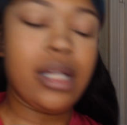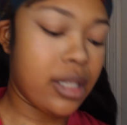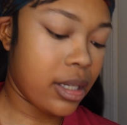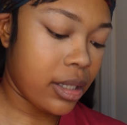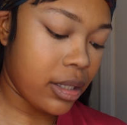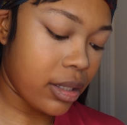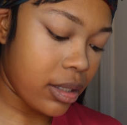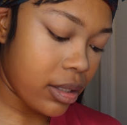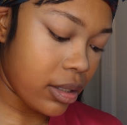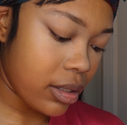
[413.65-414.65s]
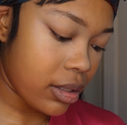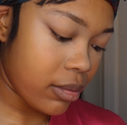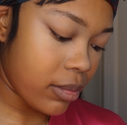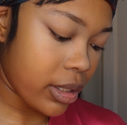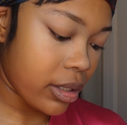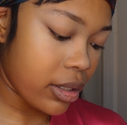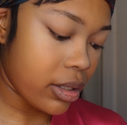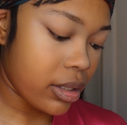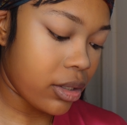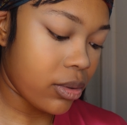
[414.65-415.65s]
take my
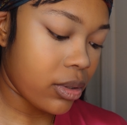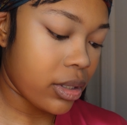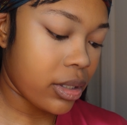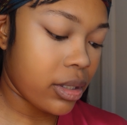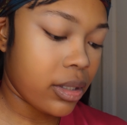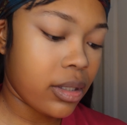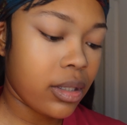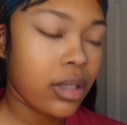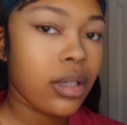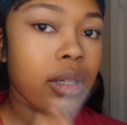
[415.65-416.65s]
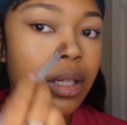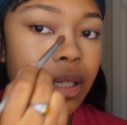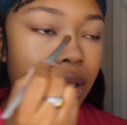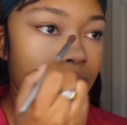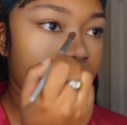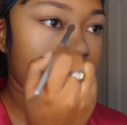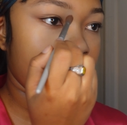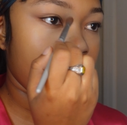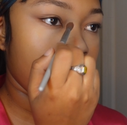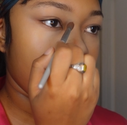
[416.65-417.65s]
contour and
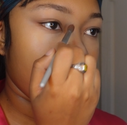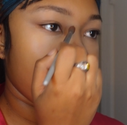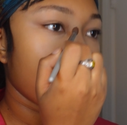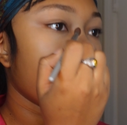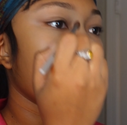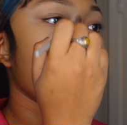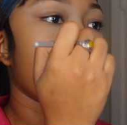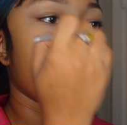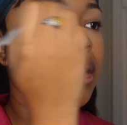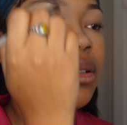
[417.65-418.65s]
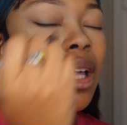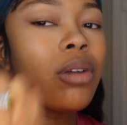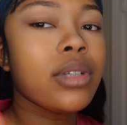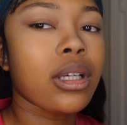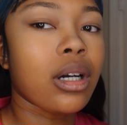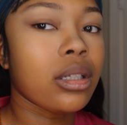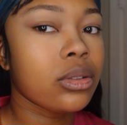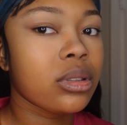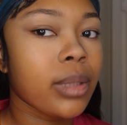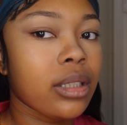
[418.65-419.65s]
on my nose. I don't really
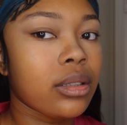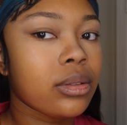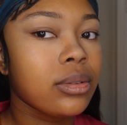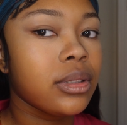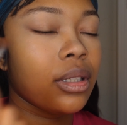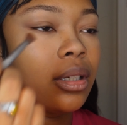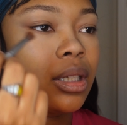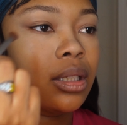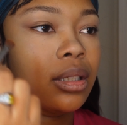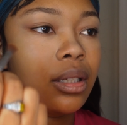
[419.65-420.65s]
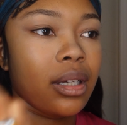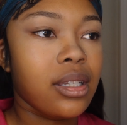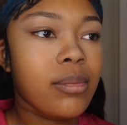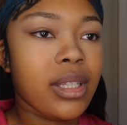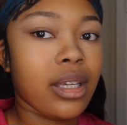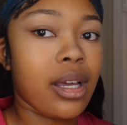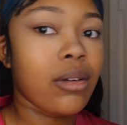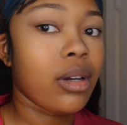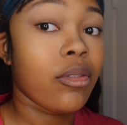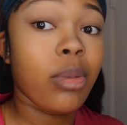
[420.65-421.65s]
contour my nose because I mean, like, I don't have a